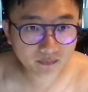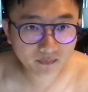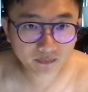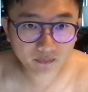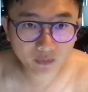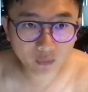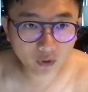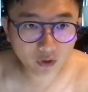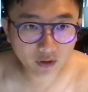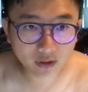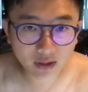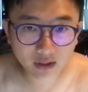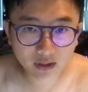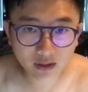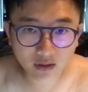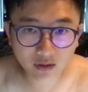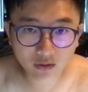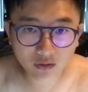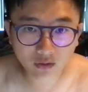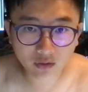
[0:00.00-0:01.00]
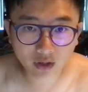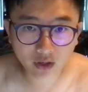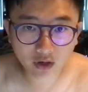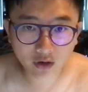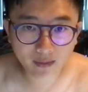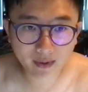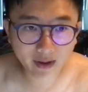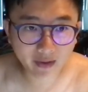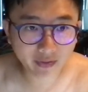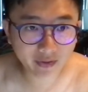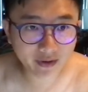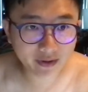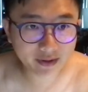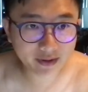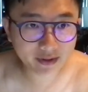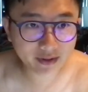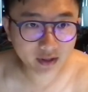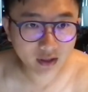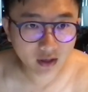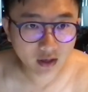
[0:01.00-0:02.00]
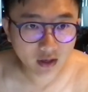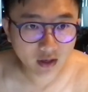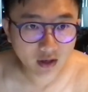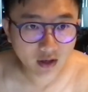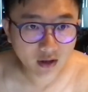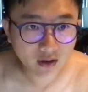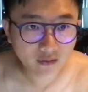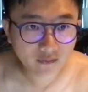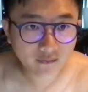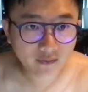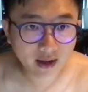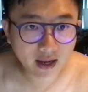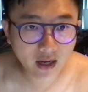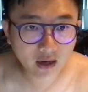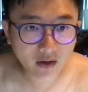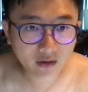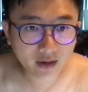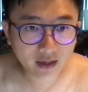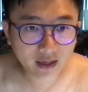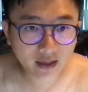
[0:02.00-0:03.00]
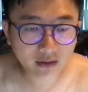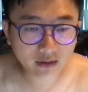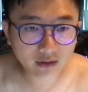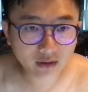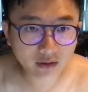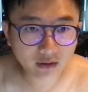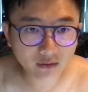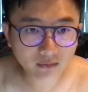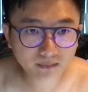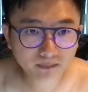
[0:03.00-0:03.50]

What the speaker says: we don't need to care about this. File handle